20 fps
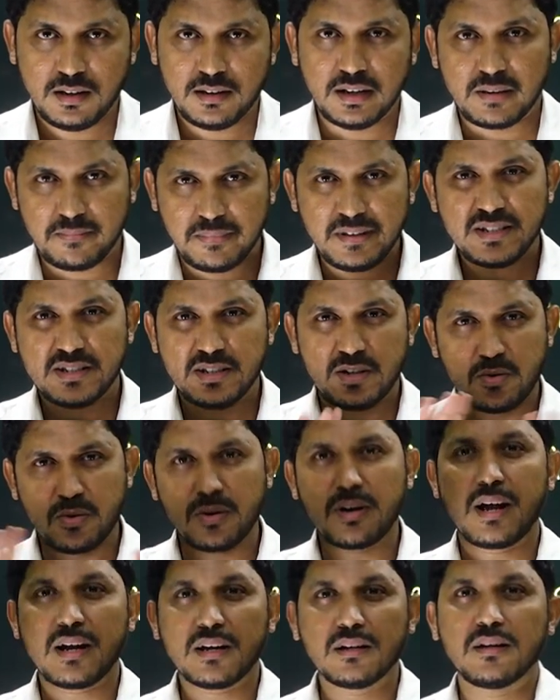That means they
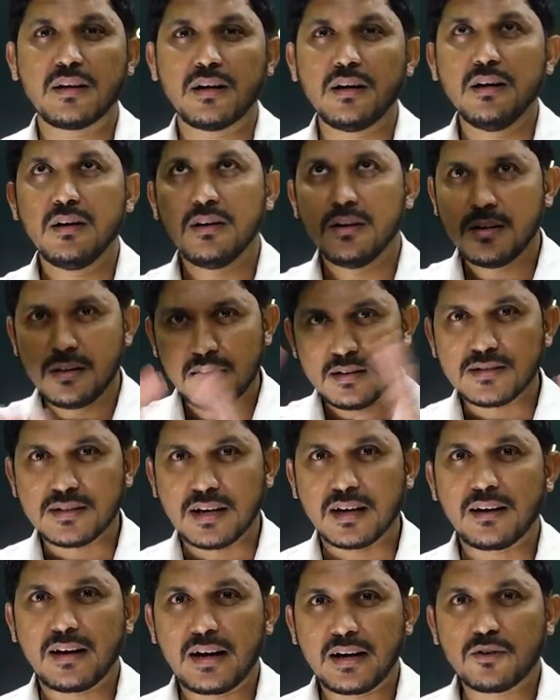don't like the
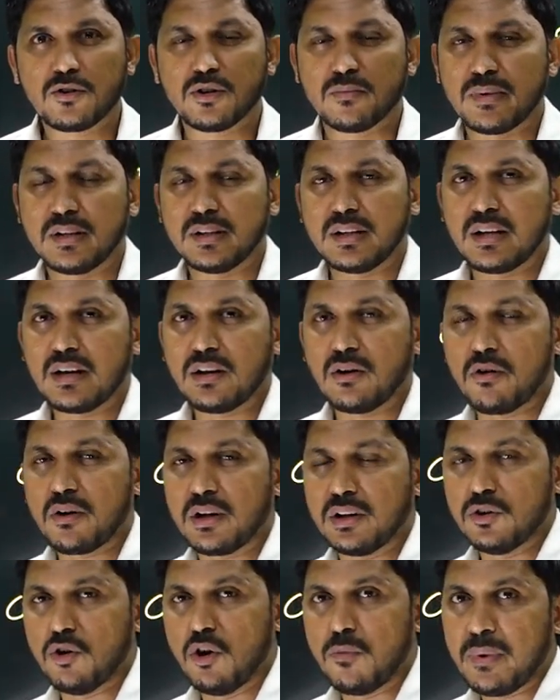sunlight to be there out
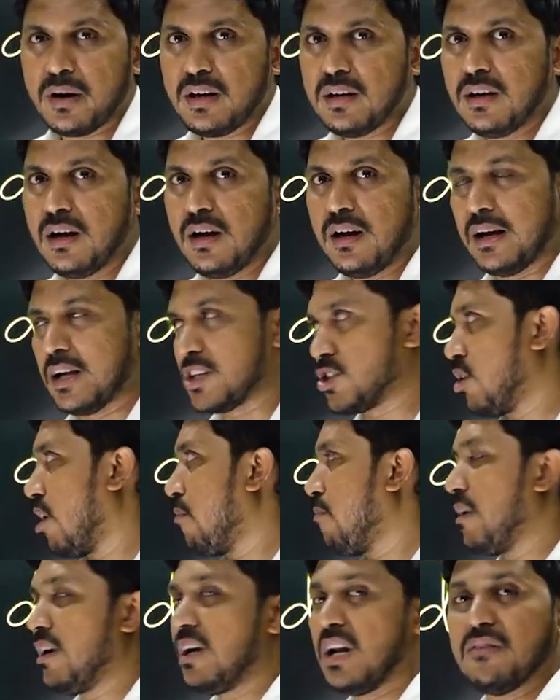in the open. Does
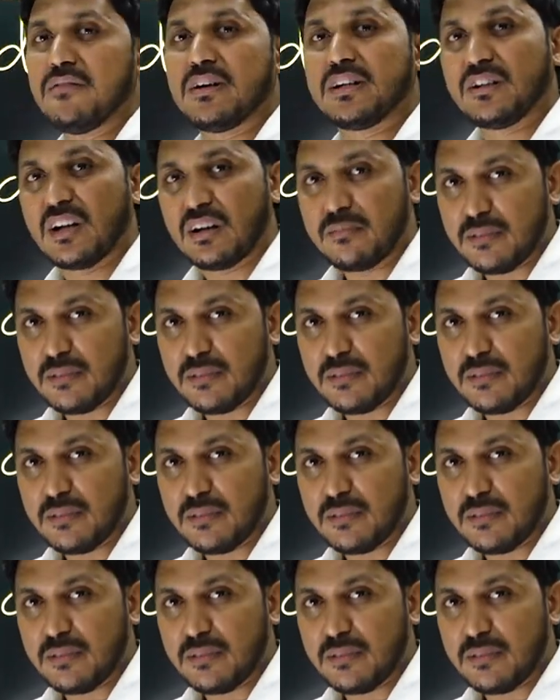not mean never they